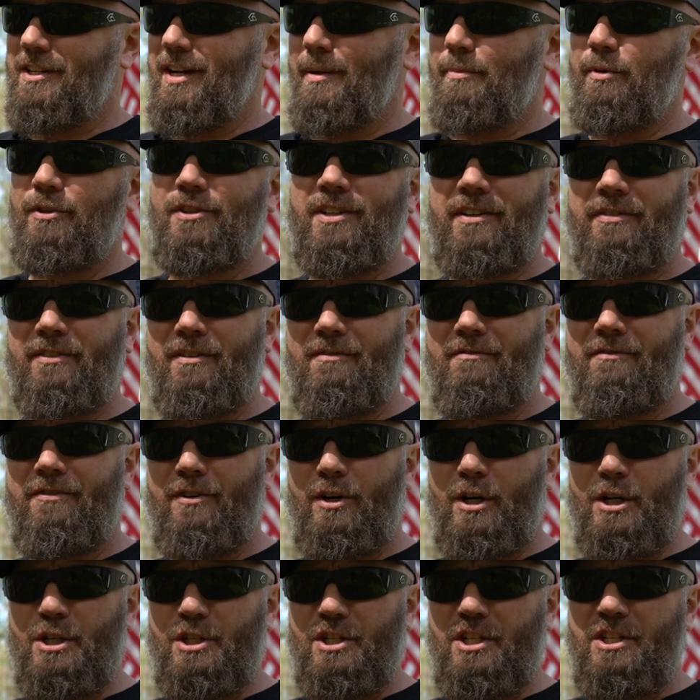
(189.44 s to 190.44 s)
couple different
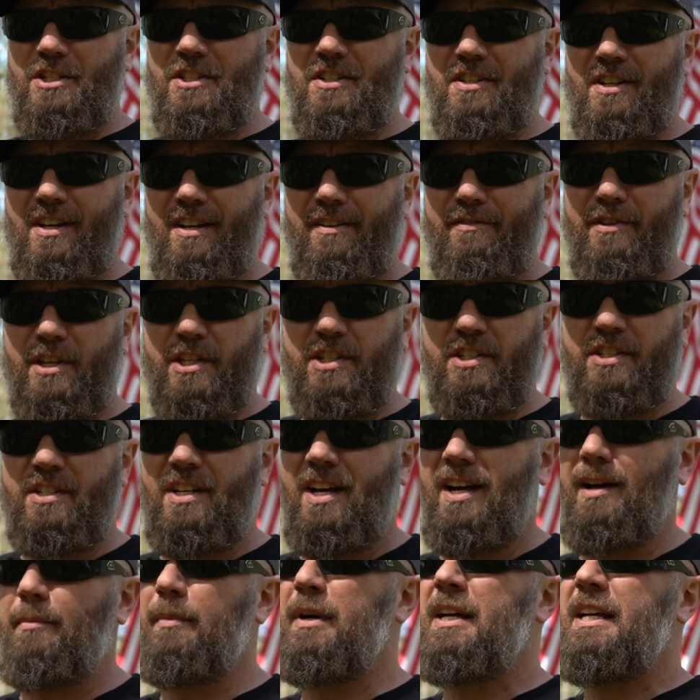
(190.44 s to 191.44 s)
versions of the
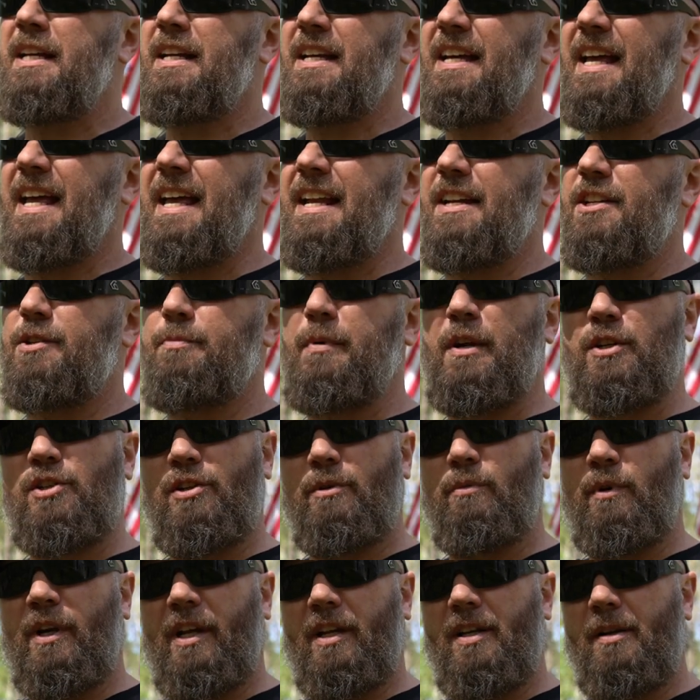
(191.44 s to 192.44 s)
SUB, and
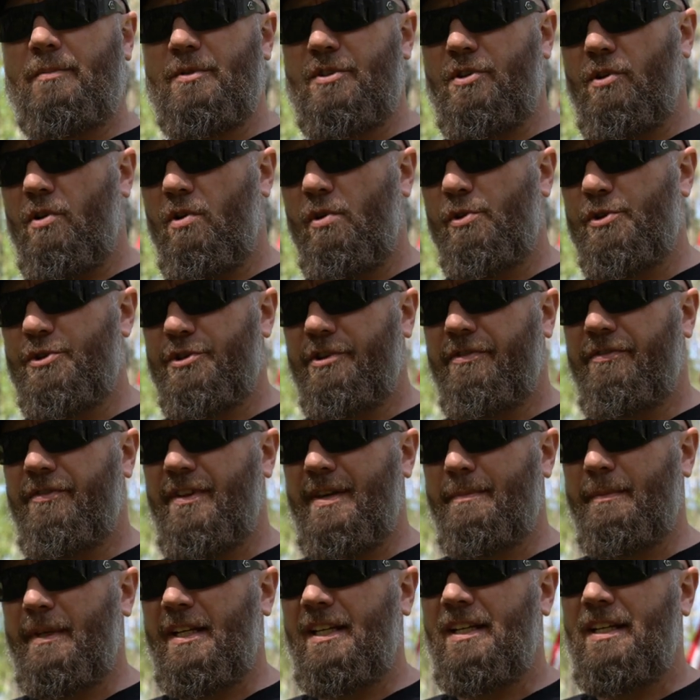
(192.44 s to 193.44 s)
especially when it comes to holster
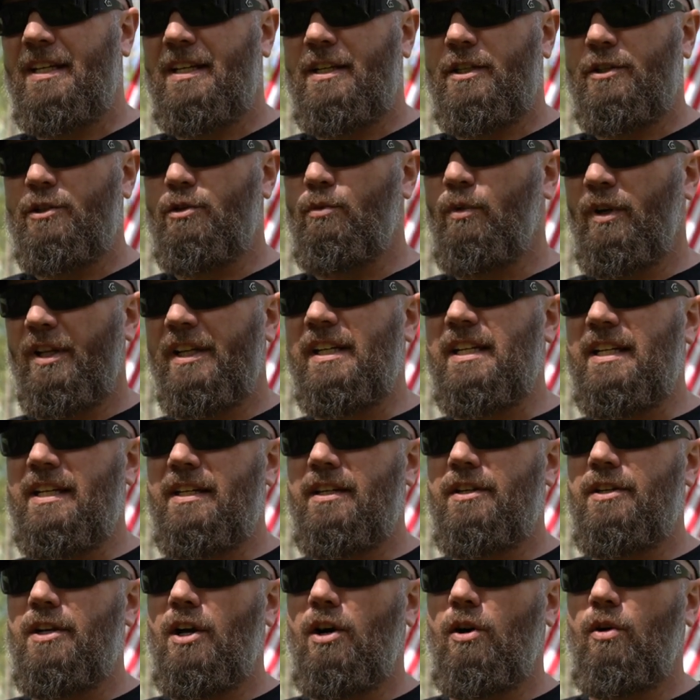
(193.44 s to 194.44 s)
fitment, you really need
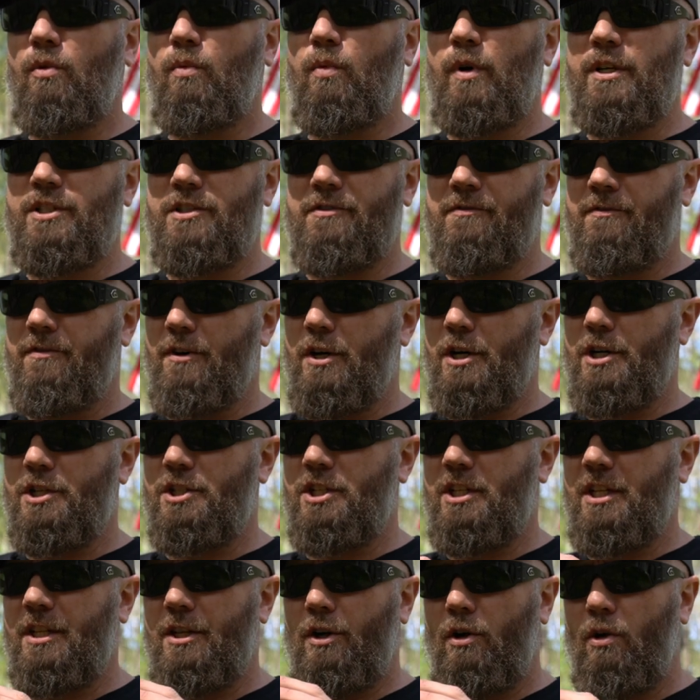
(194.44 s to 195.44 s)
to know which
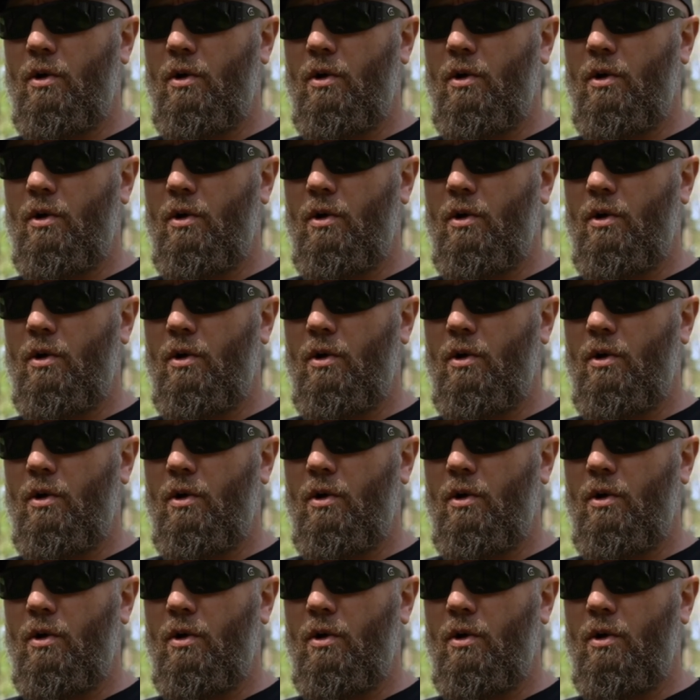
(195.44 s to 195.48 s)
version the